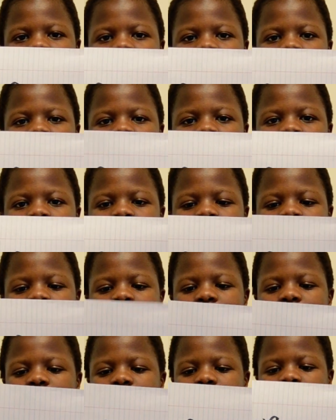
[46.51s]
and the
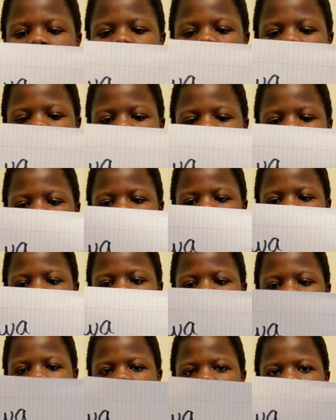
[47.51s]
act of drinking tea
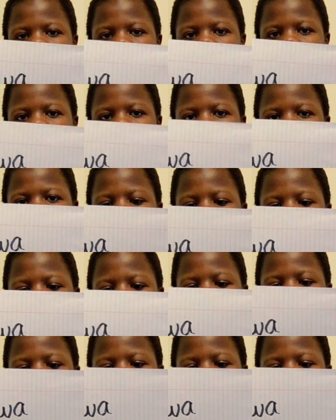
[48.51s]
is mado.